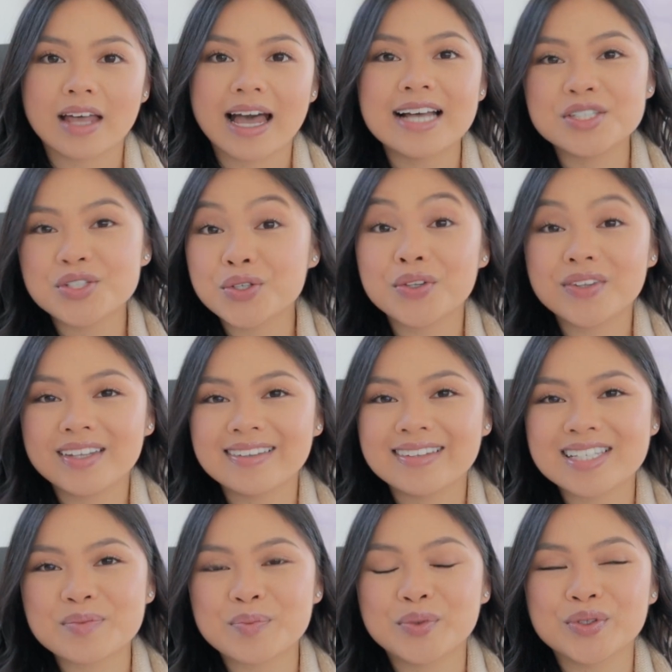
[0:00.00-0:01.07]
I do think
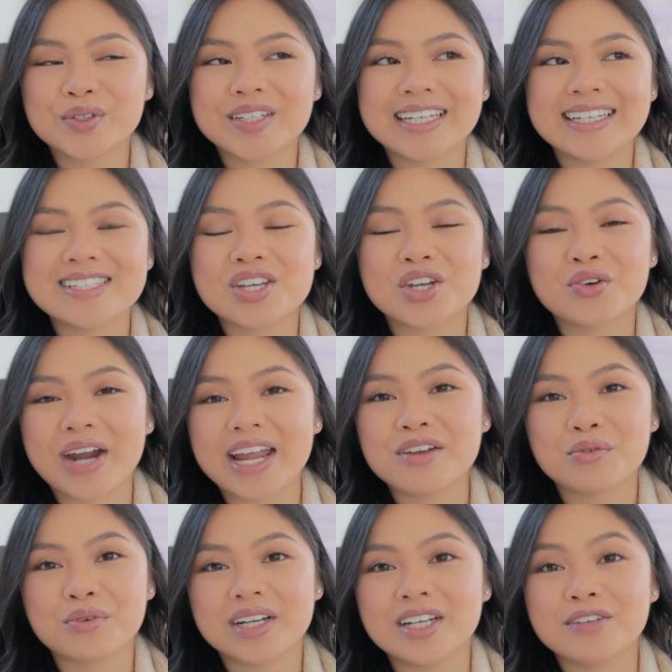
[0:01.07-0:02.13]
this book is a
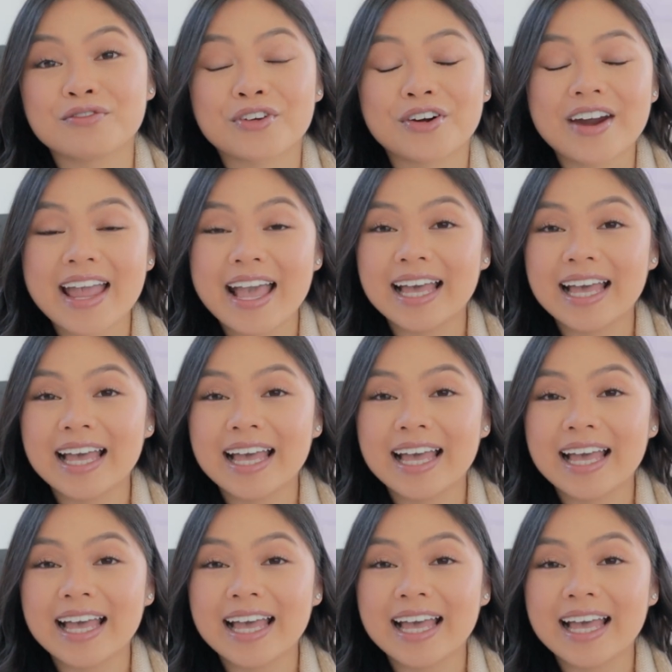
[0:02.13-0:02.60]
great read for